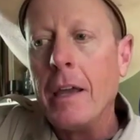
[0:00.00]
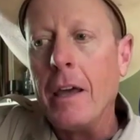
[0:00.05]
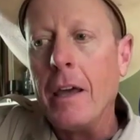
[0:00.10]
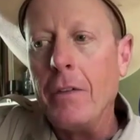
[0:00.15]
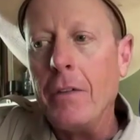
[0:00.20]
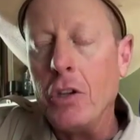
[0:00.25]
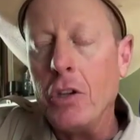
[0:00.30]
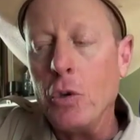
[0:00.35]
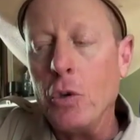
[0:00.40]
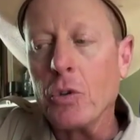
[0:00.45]

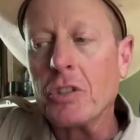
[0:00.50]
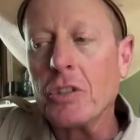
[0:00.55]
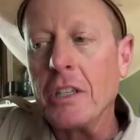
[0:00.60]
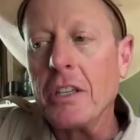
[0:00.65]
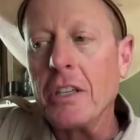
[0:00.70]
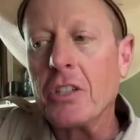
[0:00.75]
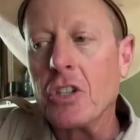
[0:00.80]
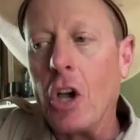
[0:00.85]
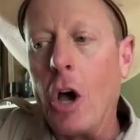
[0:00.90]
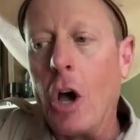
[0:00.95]
and then you'll
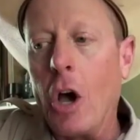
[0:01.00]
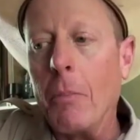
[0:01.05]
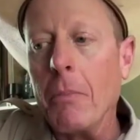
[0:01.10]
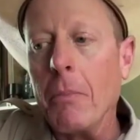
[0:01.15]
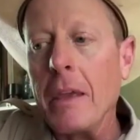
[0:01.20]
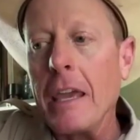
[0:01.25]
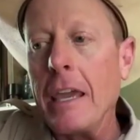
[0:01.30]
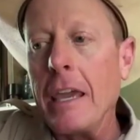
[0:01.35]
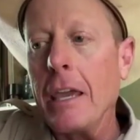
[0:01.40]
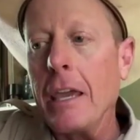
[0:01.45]
see
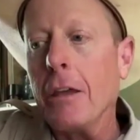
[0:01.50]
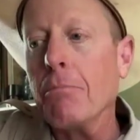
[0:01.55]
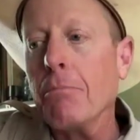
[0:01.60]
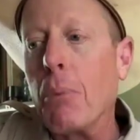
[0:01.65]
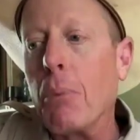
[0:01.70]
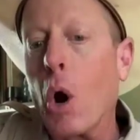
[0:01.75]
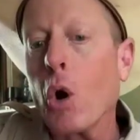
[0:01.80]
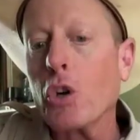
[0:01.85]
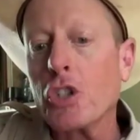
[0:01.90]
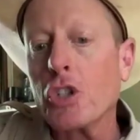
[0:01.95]
some
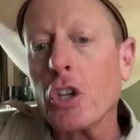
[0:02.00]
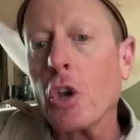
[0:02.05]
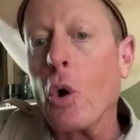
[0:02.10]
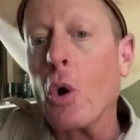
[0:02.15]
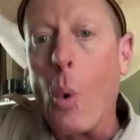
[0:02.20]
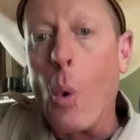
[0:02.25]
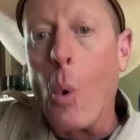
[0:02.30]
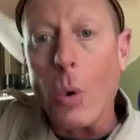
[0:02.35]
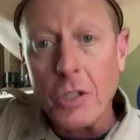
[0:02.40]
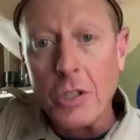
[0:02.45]
in-person
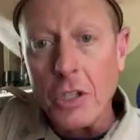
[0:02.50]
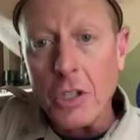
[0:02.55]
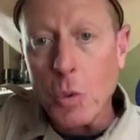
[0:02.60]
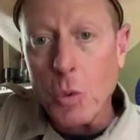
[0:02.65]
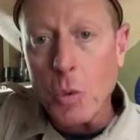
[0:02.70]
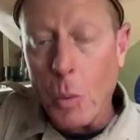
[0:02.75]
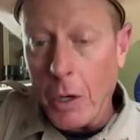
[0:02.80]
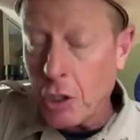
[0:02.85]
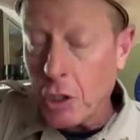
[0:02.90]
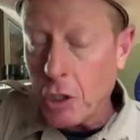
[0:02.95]

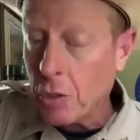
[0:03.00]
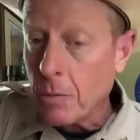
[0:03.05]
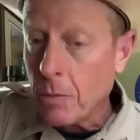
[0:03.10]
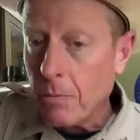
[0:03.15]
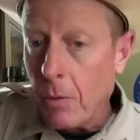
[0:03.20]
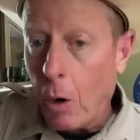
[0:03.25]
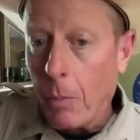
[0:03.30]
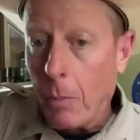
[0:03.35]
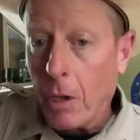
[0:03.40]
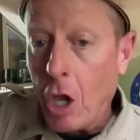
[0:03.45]
courses which
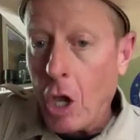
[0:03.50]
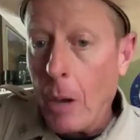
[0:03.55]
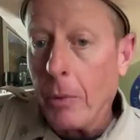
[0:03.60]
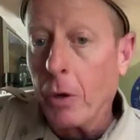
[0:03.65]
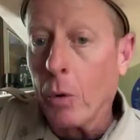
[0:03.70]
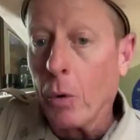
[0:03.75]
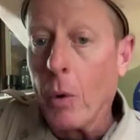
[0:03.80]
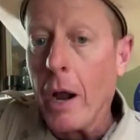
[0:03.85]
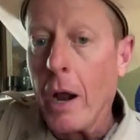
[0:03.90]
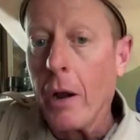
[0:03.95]
are
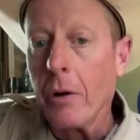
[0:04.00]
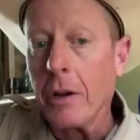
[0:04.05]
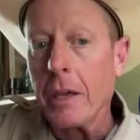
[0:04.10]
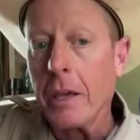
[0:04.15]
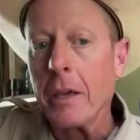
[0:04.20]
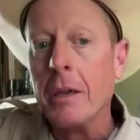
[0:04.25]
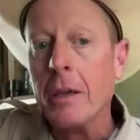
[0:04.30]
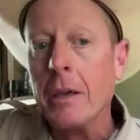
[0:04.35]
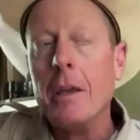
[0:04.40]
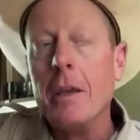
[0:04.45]
becoming a
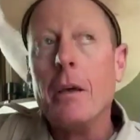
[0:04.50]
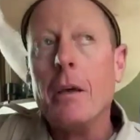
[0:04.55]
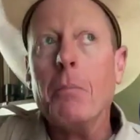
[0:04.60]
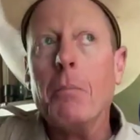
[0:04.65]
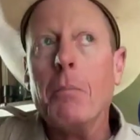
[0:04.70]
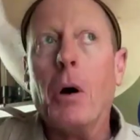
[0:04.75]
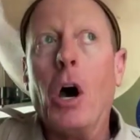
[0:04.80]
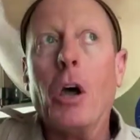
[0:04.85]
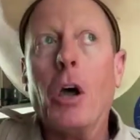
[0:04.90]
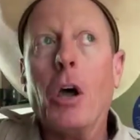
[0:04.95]
rarity
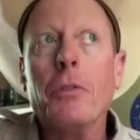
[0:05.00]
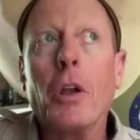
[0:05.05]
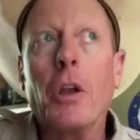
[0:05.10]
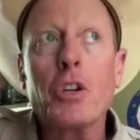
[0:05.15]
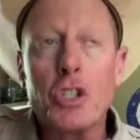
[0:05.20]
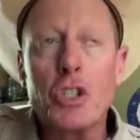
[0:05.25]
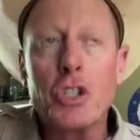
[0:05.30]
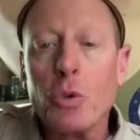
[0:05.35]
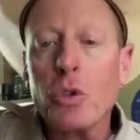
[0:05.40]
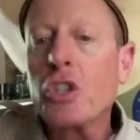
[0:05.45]
but
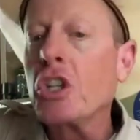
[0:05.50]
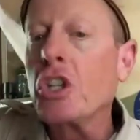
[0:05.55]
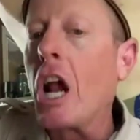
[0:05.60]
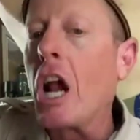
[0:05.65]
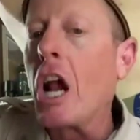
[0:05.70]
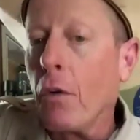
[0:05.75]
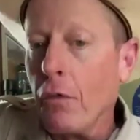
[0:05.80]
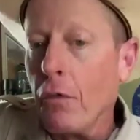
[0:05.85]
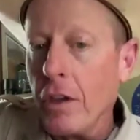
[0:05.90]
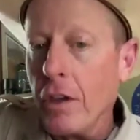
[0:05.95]
there's still
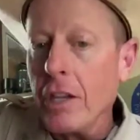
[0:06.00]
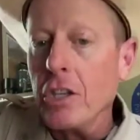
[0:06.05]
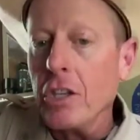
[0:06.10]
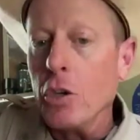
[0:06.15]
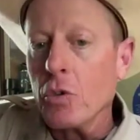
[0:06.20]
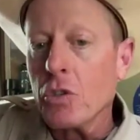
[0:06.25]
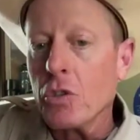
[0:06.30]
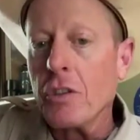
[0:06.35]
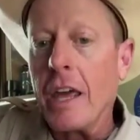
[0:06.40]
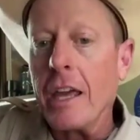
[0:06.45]
several
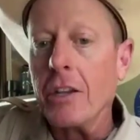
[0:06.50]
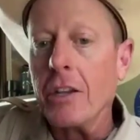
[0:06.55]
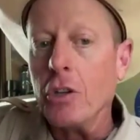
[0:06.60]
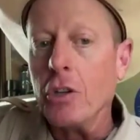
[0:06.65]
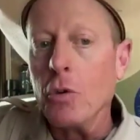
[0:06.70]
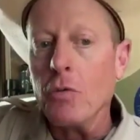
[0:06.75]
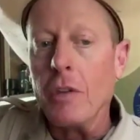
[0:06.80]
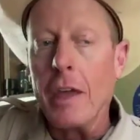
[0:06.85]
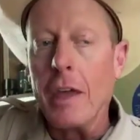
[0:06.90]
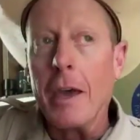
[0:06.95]
venues that
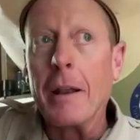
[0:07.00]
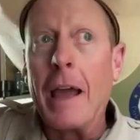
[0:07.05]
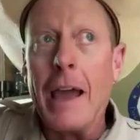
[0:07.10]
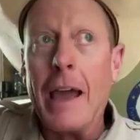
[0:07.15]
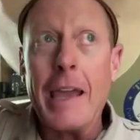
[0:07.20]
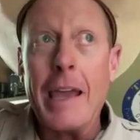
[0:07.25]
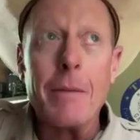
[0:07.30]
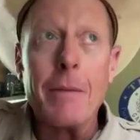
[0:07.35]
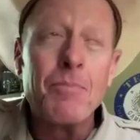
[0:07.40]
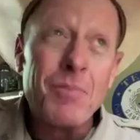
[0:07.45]
do that
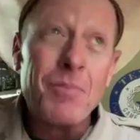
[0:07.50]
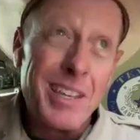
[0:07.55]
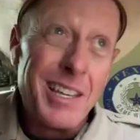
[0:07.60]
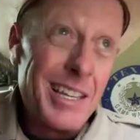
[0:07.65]
hey